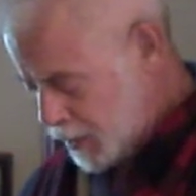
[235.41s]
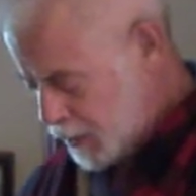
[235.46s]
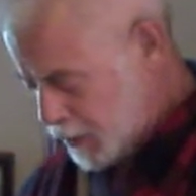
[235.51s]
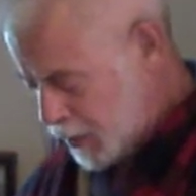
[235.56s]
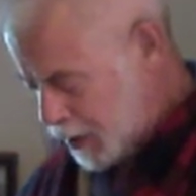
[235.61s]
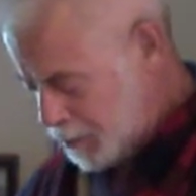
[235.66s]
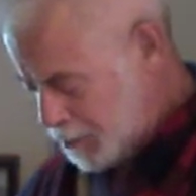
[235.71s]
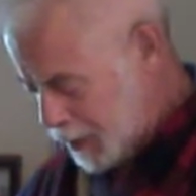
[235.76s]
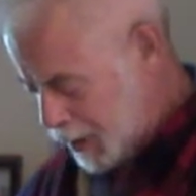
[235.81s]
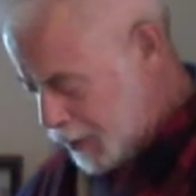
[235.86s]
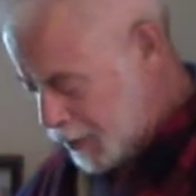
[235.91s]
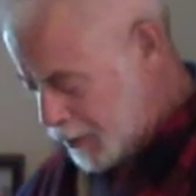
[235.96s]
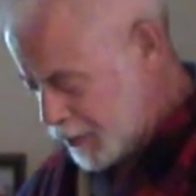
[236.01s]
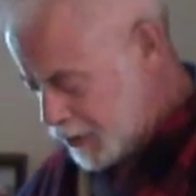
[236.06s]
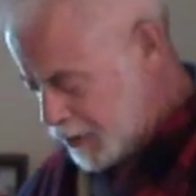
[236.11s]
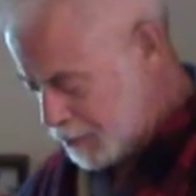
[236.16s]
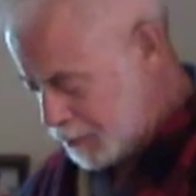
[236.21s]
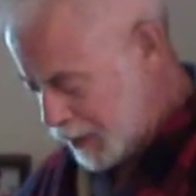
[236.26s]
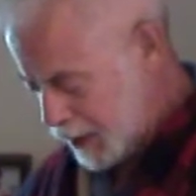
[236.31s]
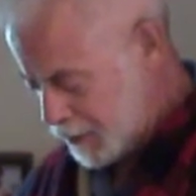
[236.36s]
their
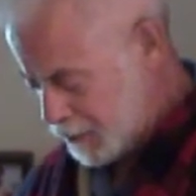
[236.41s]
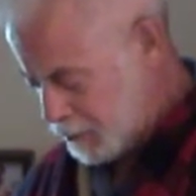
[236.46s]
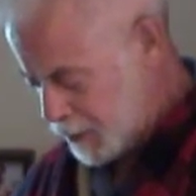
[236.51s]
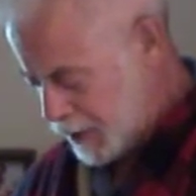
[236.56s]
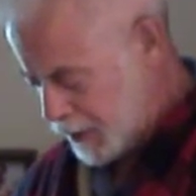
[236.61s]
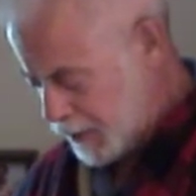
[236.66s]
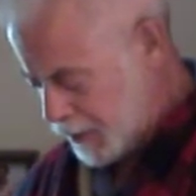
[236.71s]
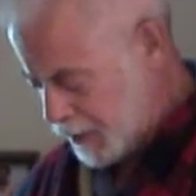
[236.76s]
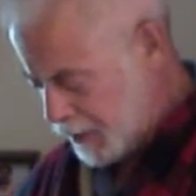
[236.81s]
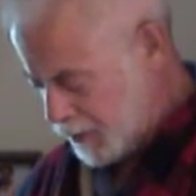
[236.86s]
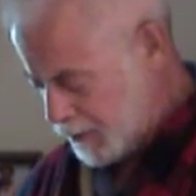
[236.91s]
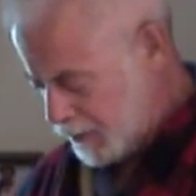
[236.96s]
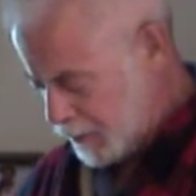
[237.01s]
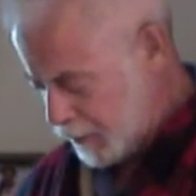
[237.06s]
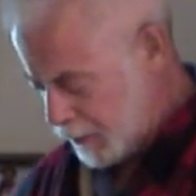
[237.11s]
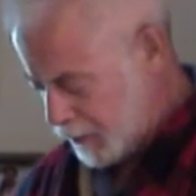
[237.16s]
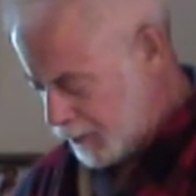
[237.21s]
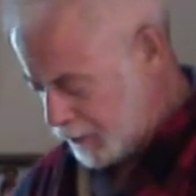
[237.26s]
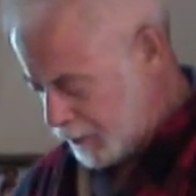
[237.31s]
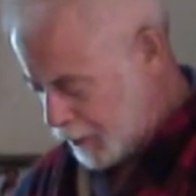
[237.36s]
parents met one another
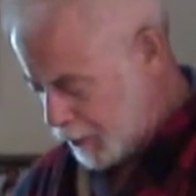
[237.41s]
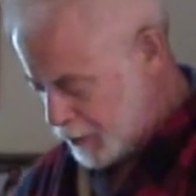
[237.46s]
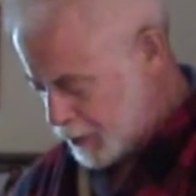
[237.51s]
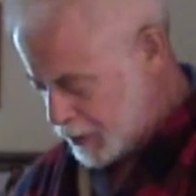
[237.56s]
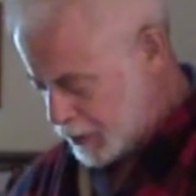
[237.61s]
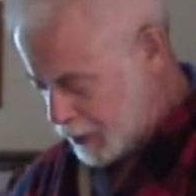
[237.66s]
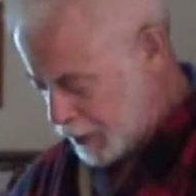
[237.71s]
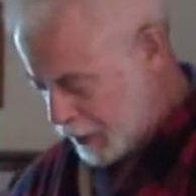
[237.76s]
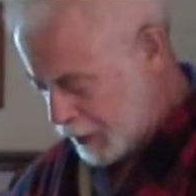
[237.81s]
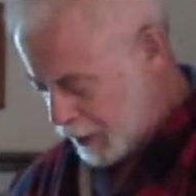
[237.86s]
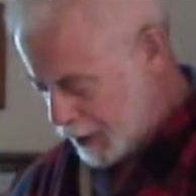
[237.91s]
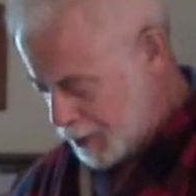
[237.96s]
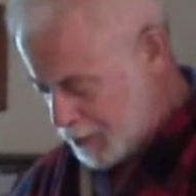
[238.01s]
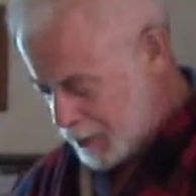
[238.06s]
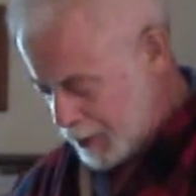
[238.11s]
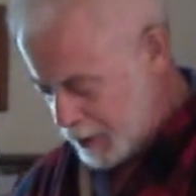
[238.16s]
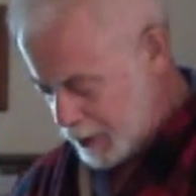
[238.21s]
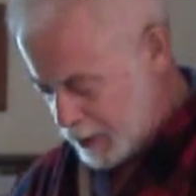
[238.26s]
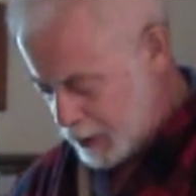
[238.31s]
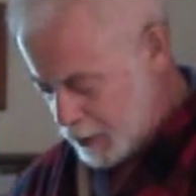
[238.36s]
for the first
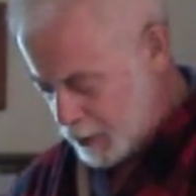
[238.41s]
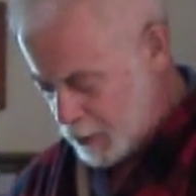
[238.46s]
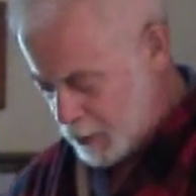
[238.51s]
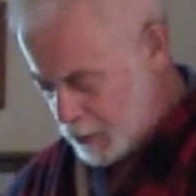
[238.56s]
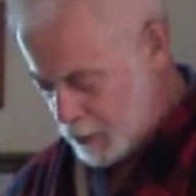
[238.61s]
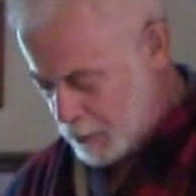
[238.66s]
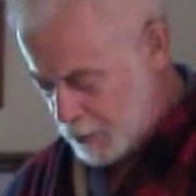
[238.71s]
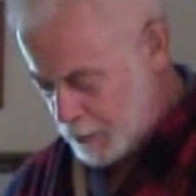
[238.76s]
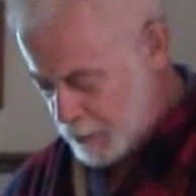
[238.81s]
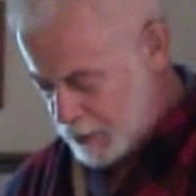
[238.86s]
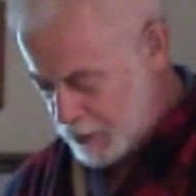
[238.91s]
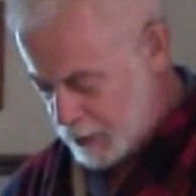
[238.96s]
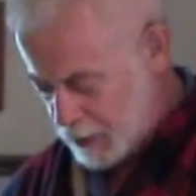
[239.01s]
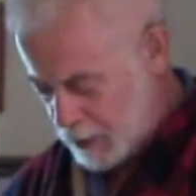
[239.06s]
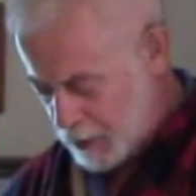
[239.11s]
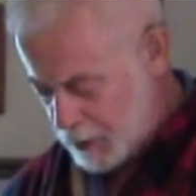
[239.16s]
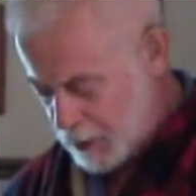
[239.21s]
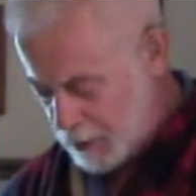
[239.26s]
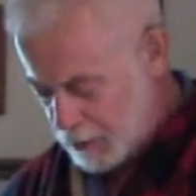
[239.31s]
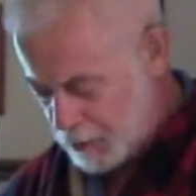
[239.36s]
time, and Hugh
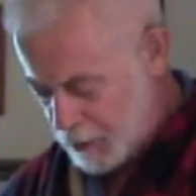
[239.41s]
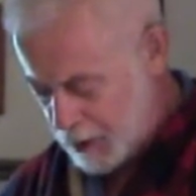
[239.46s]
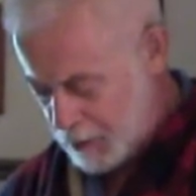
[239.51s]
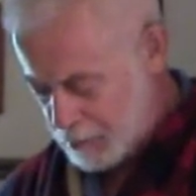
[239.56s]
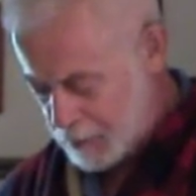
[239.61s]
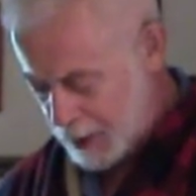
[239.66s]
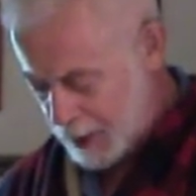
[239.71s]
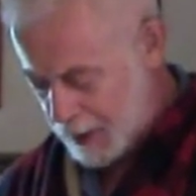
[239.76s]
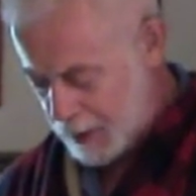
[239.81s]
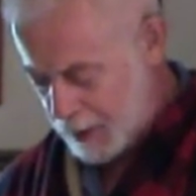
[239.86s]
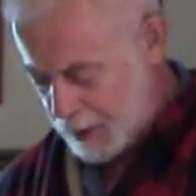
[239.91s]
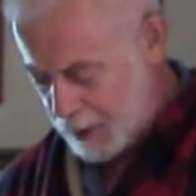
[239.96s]
saw where Patty